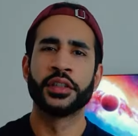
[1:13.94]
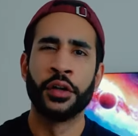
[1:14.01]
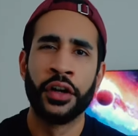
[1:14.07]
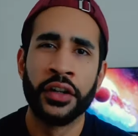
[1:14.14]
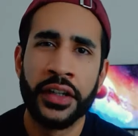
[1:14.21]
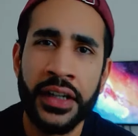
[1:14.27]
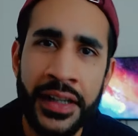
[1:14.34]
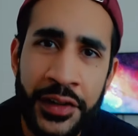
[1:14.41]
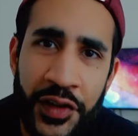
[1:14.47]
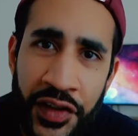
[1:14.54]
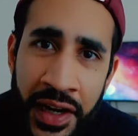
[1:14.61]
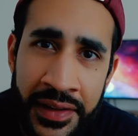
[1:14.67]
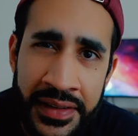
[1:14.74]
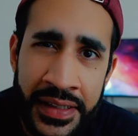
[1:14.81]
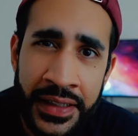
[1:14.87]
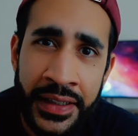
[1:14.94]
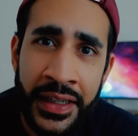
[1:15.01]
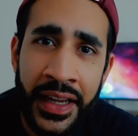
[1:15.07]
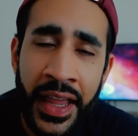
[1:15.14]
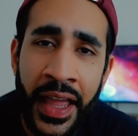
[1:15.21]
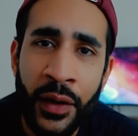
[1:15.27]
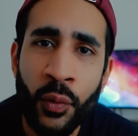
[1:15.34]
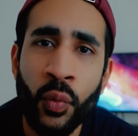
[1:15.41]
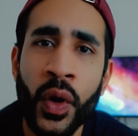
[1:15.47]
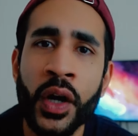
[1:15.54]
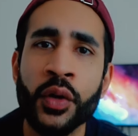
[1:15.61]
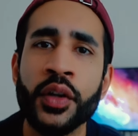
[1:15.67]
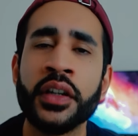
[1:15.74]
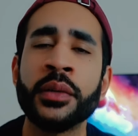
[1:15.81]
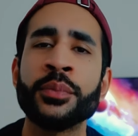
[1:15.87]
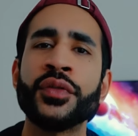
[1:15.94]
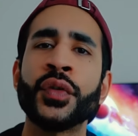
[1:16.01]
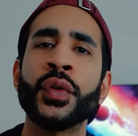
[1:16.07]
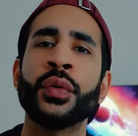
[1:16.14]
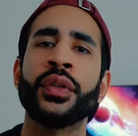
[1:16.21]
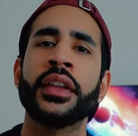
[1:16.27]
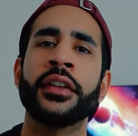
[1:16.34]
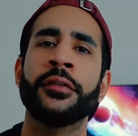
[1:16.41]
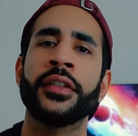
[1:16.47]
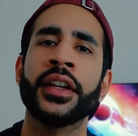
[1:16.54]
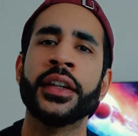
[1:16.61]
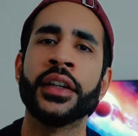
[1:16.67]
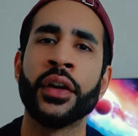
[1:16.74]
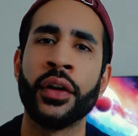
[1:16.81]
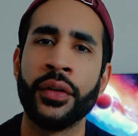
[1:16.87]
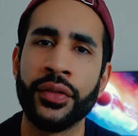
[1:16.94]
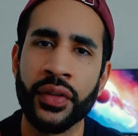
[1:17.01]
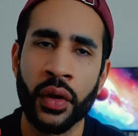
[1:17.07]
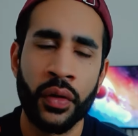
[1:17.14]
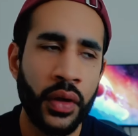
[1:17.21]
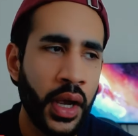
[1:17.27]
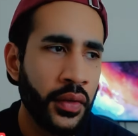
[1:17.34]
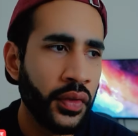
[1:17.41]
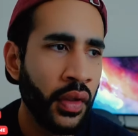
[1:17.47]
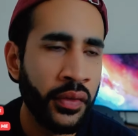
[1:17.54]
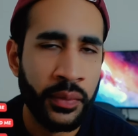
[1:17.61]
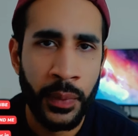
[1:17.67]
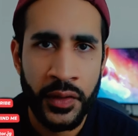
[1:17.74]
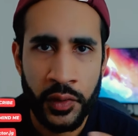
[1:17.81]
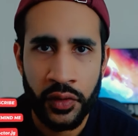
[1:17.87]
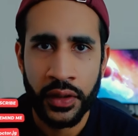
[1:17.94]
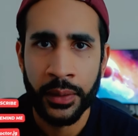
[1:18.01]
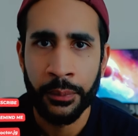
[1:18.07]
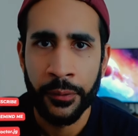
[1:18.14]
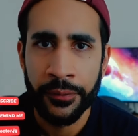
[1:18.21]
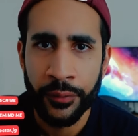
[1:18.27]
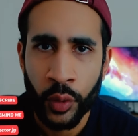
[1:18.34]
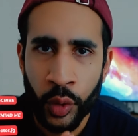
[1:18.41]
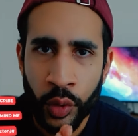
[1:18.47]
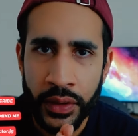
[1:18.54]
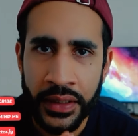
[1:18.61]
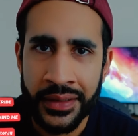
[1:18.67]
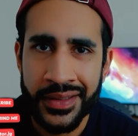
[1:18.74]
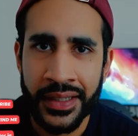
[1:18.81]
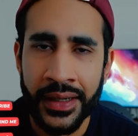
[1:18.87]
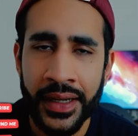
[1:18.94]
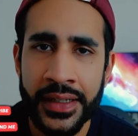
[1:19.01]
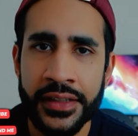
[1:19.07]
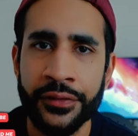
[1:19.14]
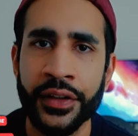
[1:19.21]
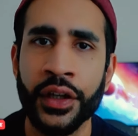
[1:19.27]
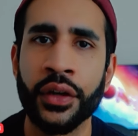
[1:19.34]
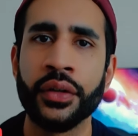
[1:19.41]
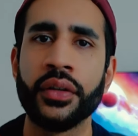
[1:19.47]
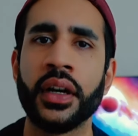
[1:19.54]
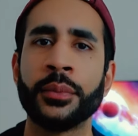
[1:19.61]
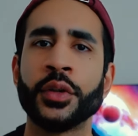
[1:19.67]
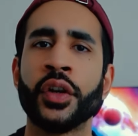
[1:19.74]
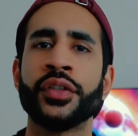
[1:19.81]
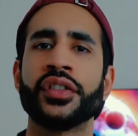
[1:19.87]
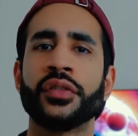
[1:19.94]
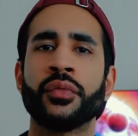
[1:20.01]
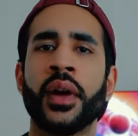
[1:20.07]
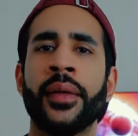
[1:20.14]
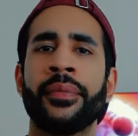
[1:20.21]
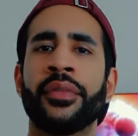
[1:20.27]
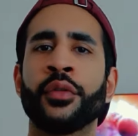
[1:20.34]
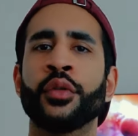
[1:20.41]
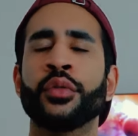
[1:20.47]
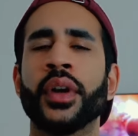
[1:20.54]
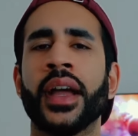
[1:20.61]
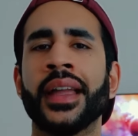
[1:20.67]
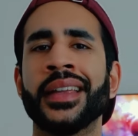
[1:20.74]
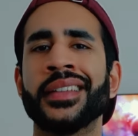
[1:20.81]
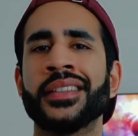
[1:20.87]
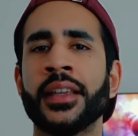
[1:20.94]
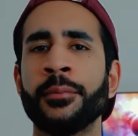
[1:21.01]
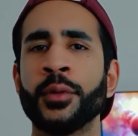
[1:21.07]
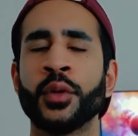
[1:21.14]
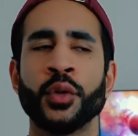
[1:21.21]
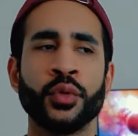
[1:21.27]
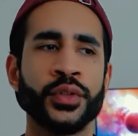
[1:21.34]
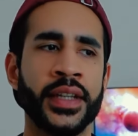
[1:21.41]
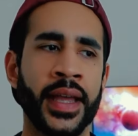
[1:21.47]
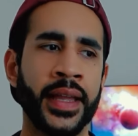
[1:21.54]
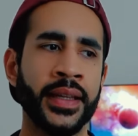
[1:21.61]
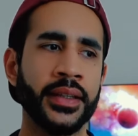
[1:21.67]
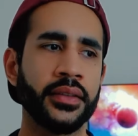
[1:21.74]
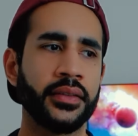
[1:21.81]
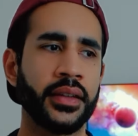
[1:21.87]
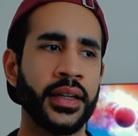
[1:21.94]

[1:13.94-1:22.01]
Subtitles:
going on, guys? Jazz here and welcome to the video. So as I was mentioning before, in today's video I'm going to run through a typical day,